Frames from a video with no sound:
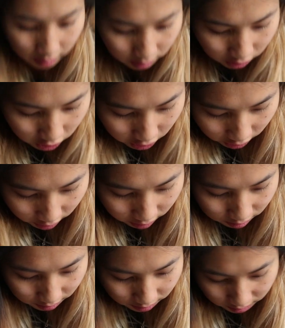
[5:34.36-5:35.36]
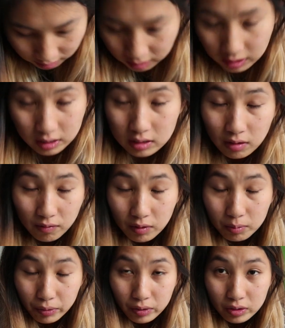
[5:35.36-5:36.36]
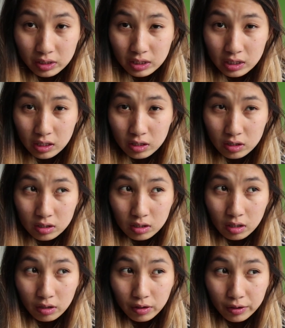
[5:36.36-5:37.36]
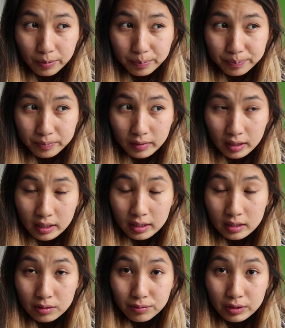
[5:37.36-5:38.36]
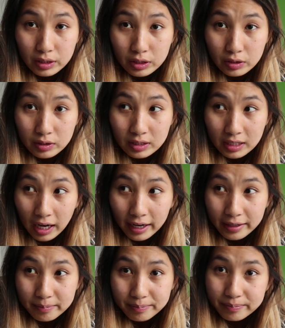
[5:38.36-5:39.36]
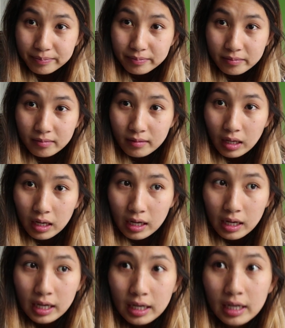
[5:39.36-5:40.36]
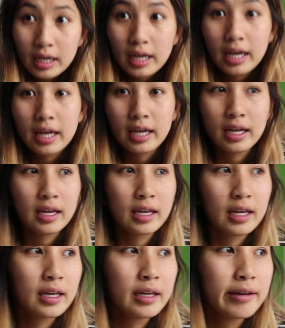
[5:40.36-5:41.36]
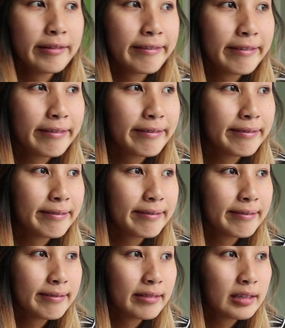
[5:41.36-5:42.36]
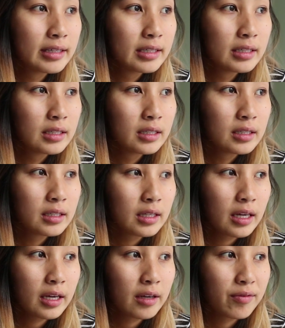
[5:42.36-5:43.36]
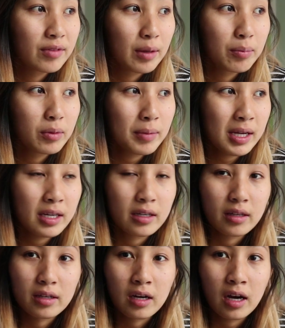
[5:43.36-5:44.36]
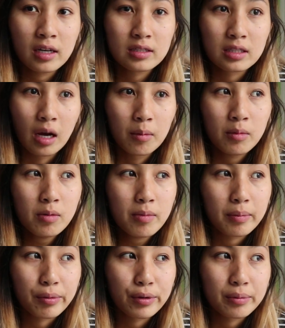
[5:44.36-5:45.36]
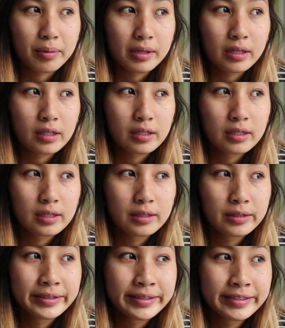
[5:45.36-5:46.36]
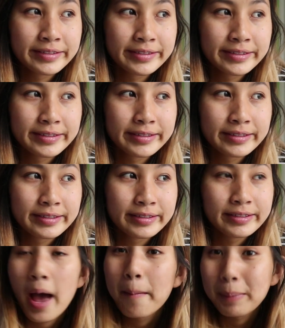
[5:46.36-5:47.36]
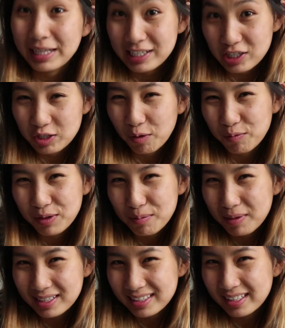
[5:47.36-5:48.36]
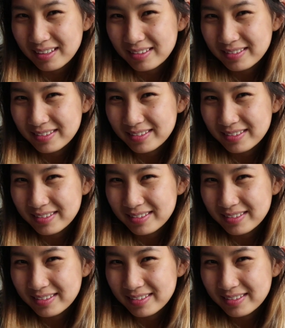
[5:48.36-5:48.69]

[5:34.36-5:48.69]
touch it, and it doesn't feel bruised, so I think that's a really good sign. And yeah, if they put me in another cast, I'm going to be pretty pissed. But let's just hope for the best now.